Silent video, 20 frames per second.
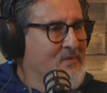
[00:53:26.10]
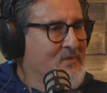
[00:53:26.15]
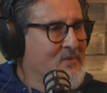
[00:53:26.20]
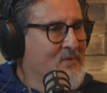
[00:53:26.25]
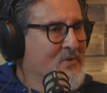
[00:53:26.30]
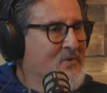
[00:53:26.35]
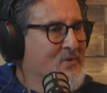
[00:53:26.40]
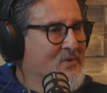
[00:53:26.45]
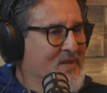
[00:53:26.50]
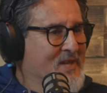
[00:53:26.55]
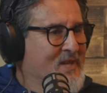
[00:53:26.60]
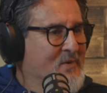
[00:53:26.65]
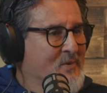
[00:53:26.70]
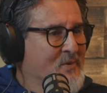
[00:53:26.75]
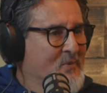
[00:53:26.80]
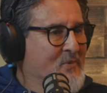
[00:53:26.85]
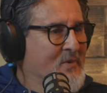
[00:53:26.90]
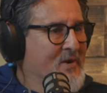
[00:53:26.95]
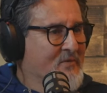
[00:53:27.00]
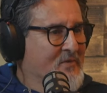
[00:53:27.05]
the the
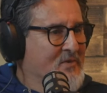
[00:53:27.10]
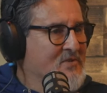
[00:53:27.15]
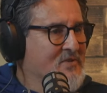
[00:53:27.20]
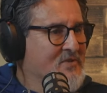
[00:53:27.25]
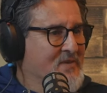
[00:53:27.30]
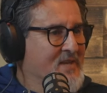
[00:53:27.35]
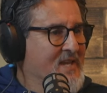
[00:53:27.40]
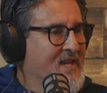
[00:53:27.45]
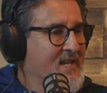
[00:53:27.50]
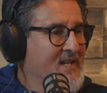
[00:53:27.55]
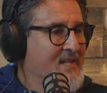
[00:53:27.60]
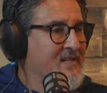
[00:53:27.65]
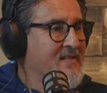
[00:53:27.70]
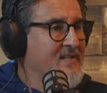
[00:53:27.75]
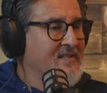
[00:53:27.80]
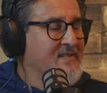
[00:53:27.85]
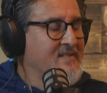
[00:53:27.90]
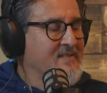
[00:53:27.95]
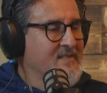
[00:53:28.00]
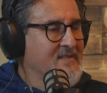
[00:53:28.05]
the reference of the
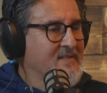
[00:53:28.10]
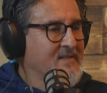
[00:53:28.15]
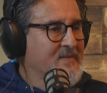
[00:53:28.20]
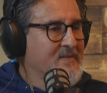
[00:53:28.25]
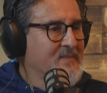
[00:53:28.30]
analytics